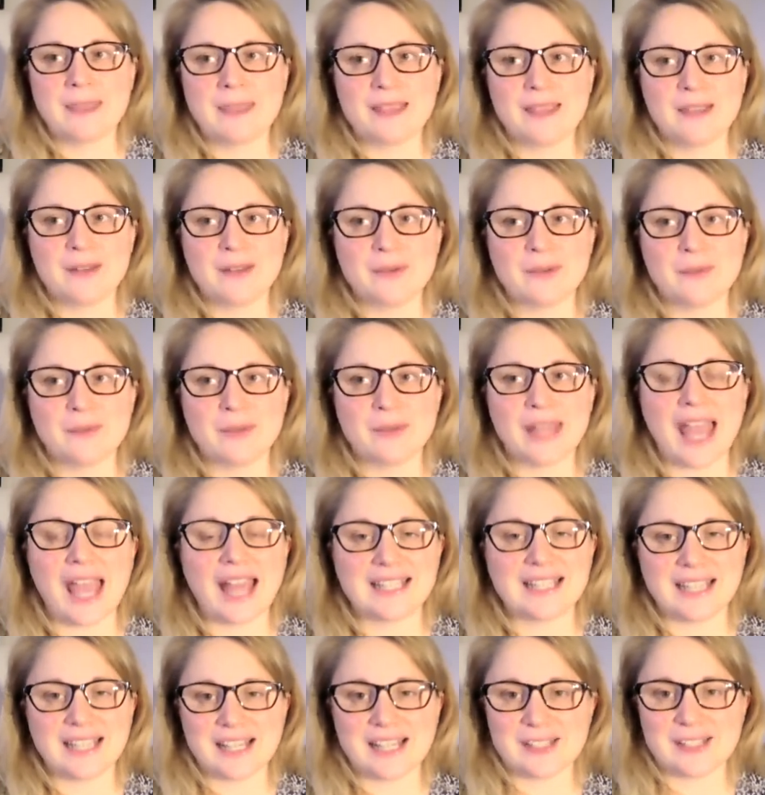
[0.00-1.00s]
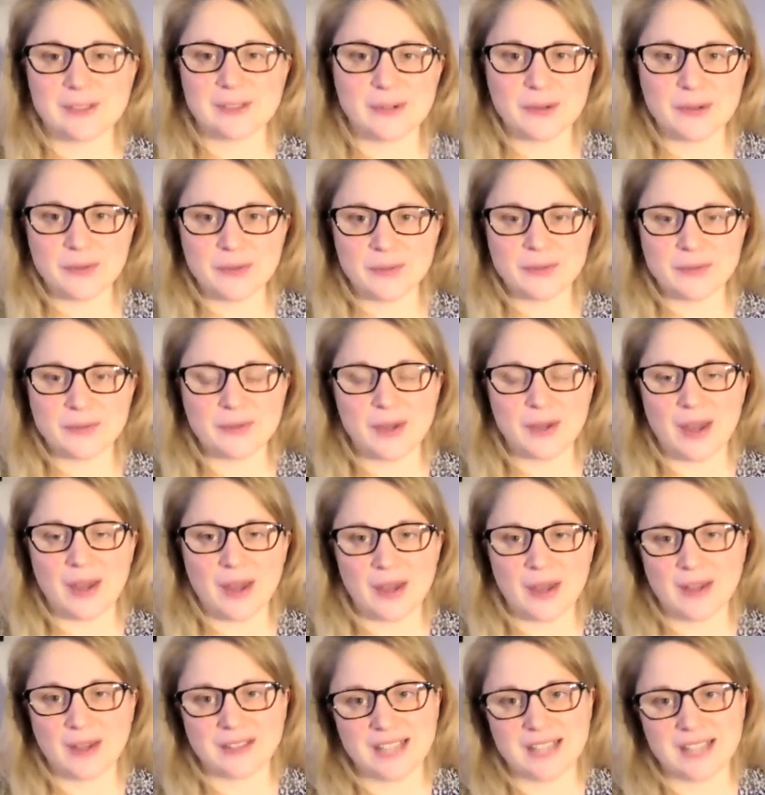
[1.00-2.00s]
We had our sort
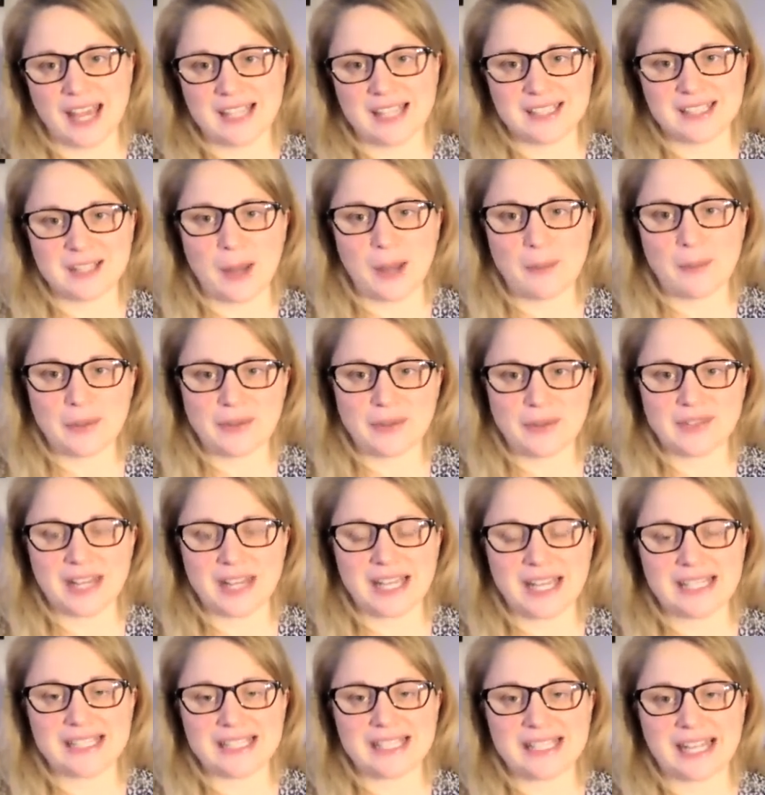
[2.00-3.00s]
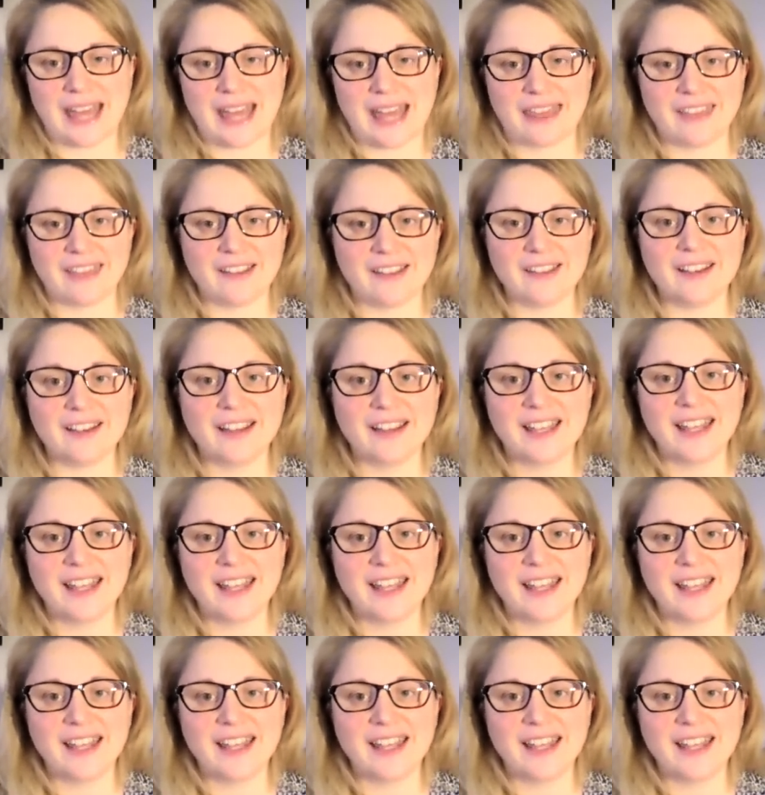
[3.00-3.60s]
of test couple of days together,